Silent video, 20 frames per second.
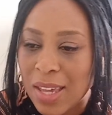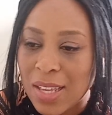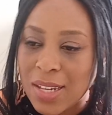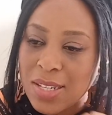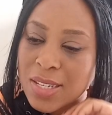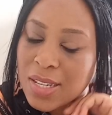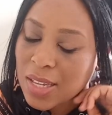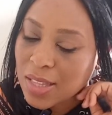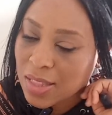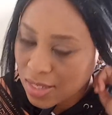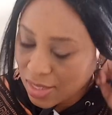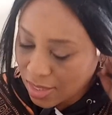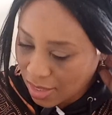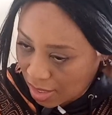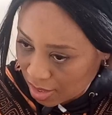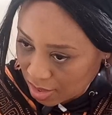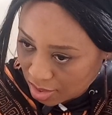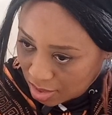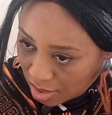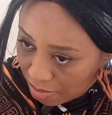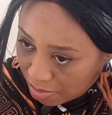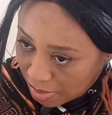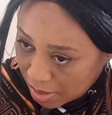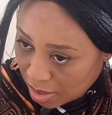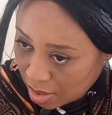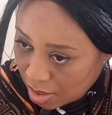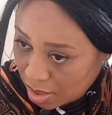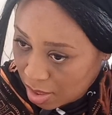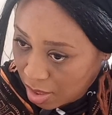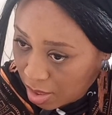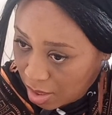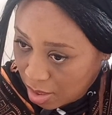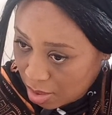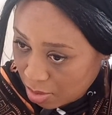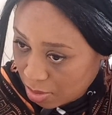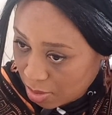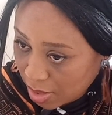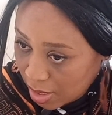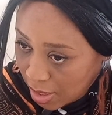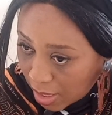Editing this thing is going to be
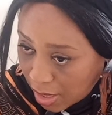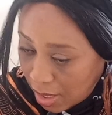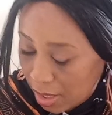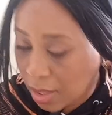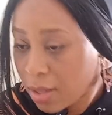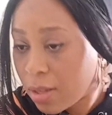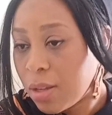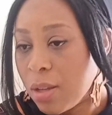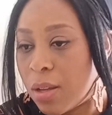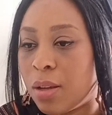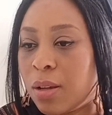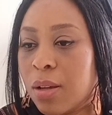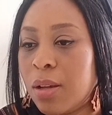annoying.